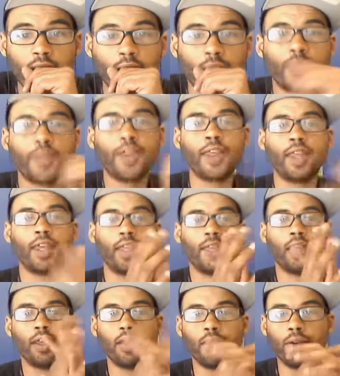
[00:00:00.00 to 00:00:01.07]

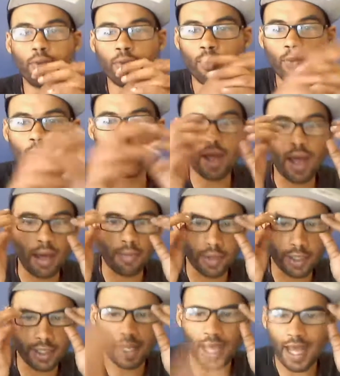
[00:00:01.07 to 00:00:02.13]
The way I'm
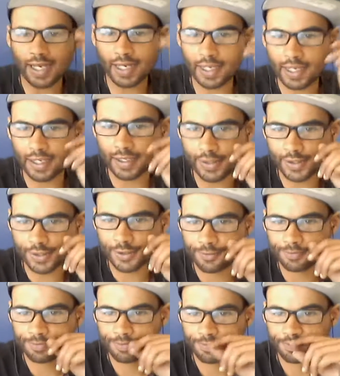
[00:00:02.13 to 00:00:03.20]
looking at it is
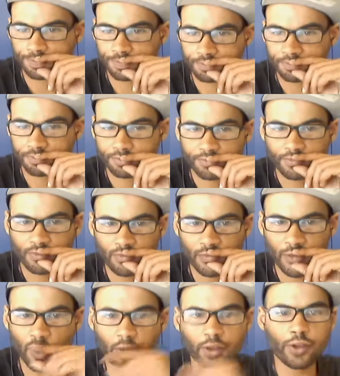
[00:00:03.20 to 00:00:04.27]

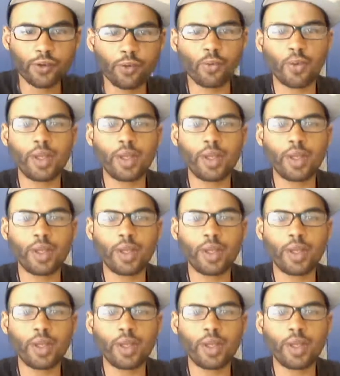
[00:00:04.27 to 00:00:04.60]
we